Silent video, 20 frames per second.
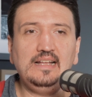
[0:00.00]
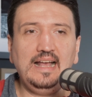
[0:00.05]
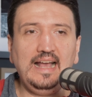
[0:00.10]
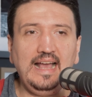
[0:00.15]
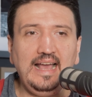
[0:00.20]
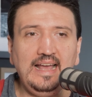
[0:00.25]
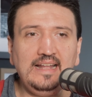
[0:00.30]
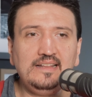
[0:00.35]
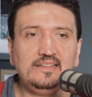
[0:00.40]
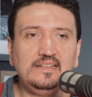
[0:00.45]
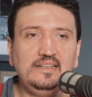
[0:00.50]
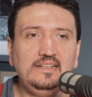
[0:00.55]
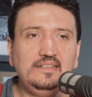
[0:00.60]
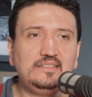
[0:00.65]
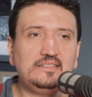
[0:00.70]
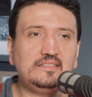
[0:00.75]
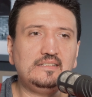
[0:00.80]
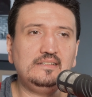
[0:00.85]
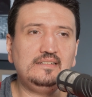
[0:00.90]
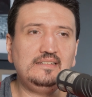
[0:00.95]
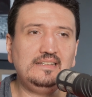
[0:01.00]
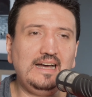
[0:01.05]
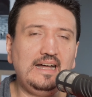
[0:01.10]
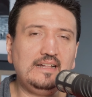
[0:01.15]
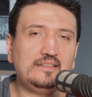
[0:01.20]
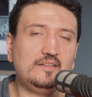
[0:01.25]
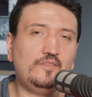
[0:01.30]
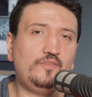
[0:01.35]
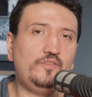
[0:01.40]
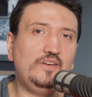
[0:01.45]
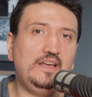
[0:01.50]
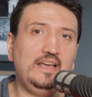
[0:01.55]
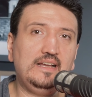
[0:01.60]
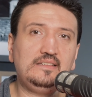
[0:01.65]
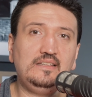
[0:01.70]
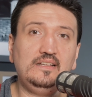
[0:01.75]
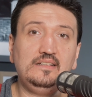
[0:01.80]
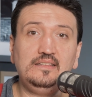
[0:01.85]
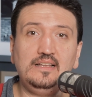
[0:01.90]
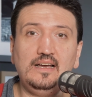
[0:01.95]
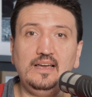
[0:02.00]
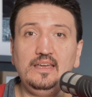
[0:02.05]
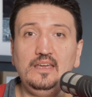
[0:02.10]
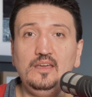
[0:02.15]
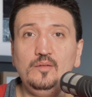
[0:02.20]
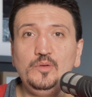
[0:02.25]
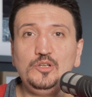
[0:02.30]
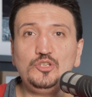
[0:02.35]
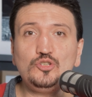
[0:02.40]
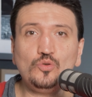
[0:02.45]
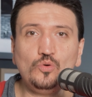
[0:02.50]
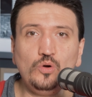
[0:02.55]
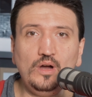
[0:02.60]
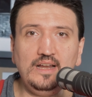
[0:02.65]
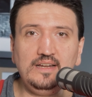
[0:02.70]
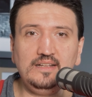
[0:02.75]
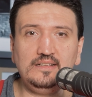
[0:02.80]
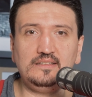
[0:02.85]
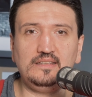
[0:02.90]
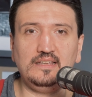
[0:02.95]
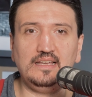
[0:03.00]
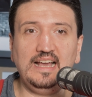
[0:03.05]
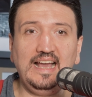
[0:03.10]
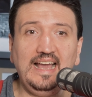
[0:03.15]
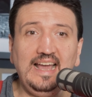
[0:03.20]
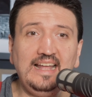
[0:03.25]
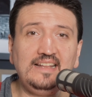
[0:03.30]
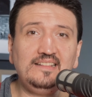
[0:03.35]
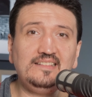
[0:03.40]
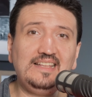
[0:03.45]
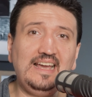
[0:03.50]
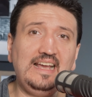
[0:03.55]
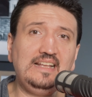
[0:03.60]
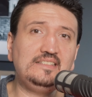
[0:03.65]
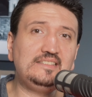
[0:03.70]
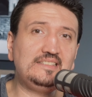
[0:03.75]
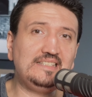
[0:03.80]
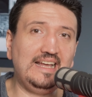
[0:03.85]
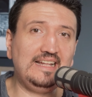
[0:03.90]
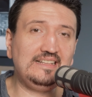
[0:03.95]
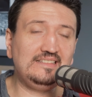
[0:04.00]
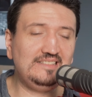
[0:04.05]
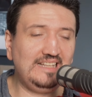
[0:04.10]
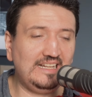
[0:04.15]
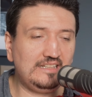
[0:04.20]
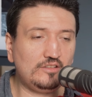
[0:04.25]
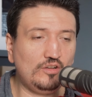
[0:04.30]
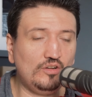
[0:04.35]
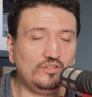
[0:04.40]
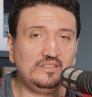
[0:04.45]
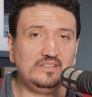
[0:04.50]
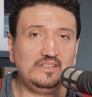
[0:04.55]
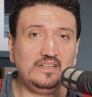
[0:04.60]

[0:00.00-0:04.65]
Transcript: and it's not affecting the image quality. And they said that on